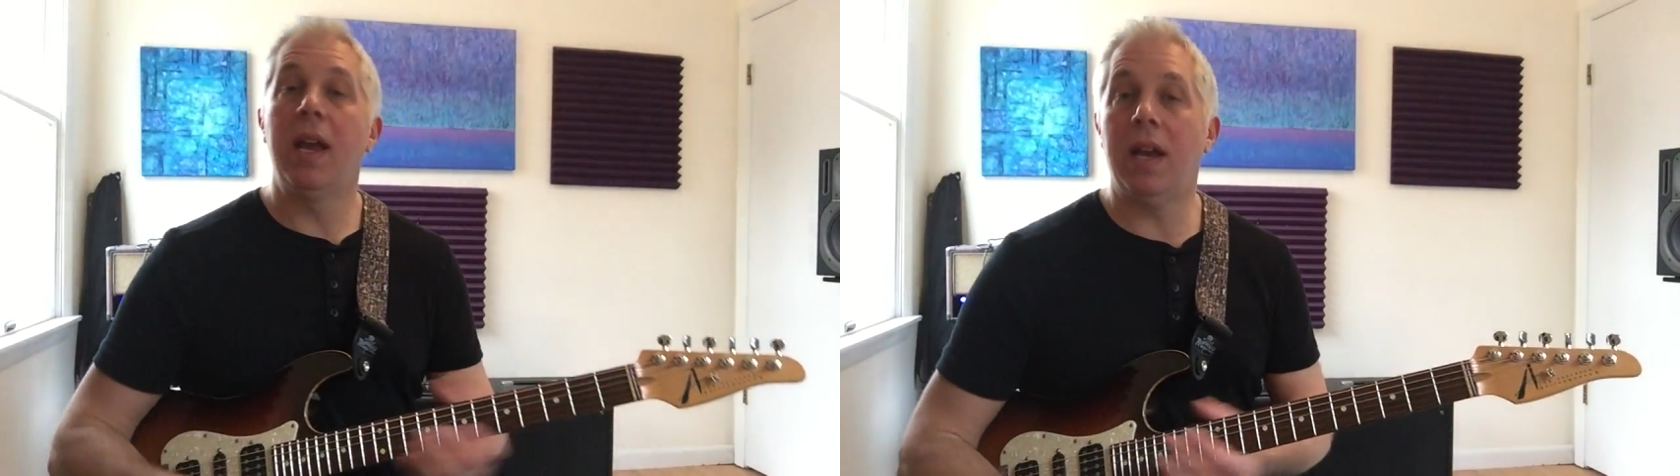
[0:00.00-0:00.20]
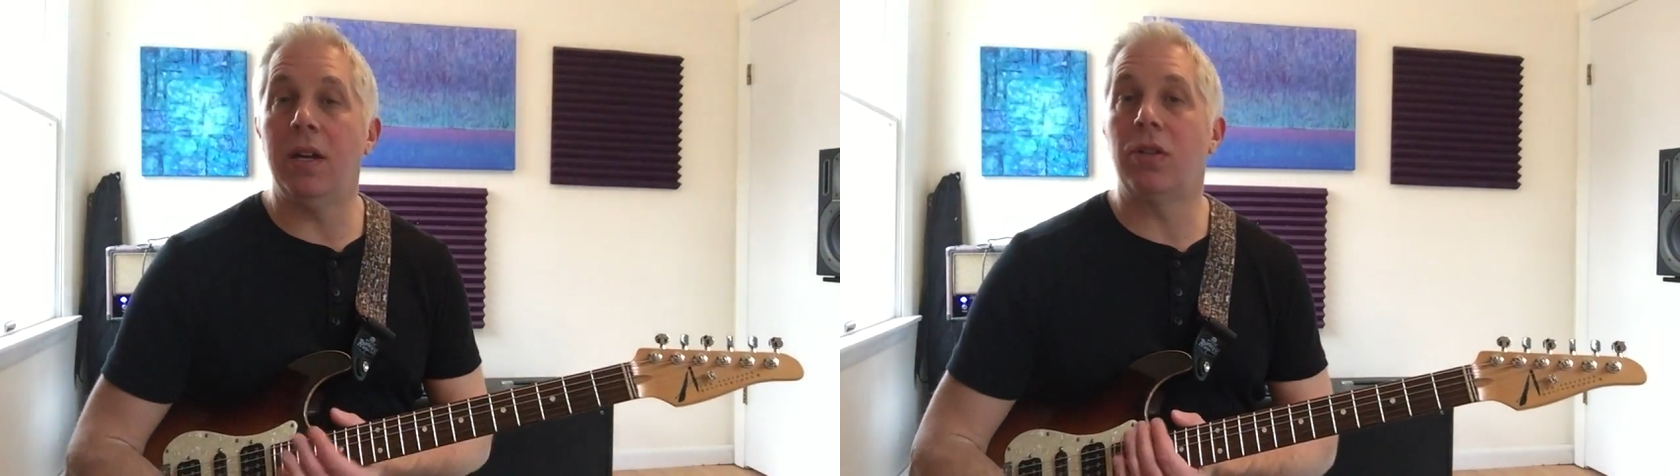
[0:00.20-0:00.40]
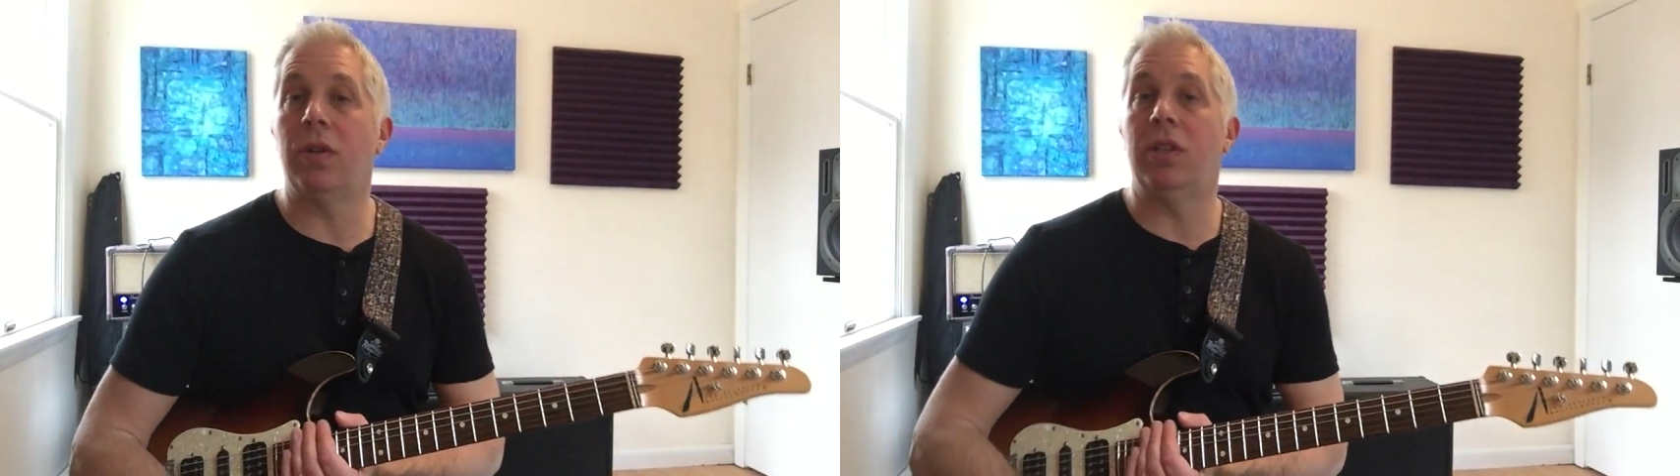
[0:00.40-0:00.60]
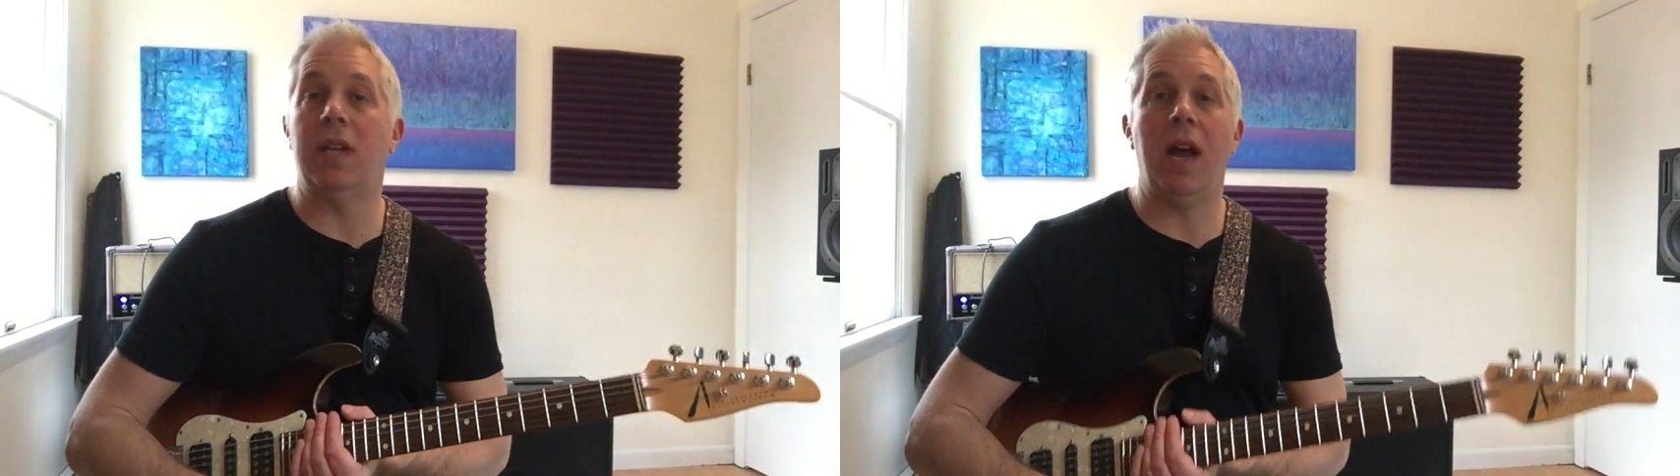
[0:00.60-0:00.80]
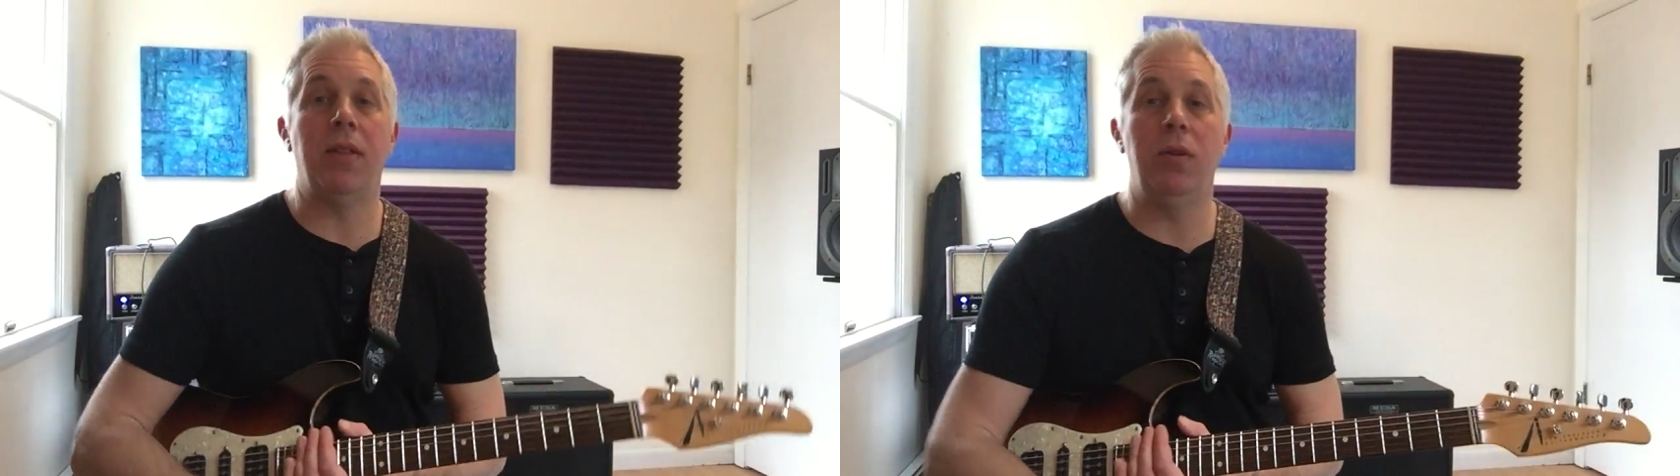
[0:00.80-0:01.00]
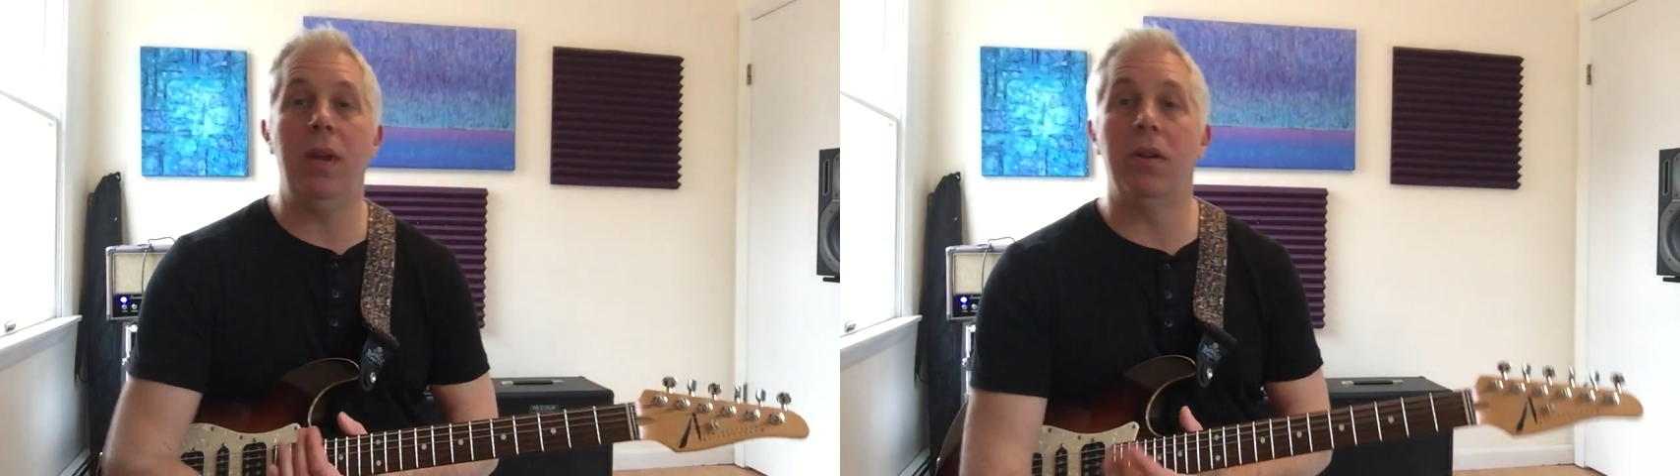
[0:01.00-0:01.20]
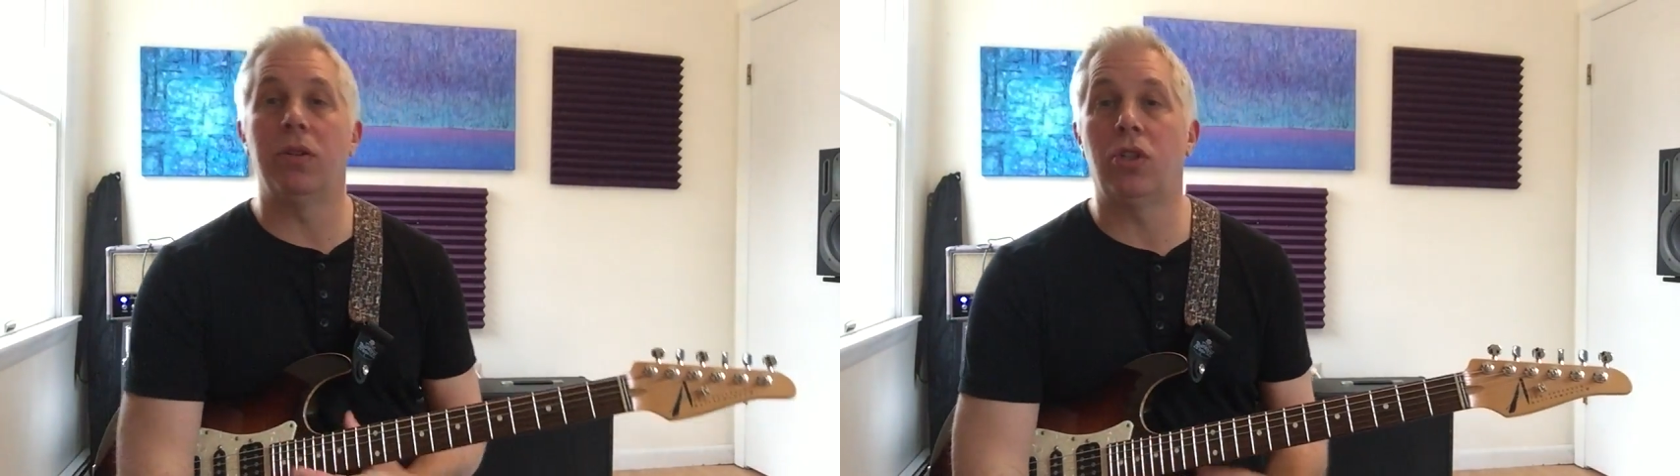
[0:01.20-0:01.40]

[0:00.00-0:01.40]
country sound that you hear in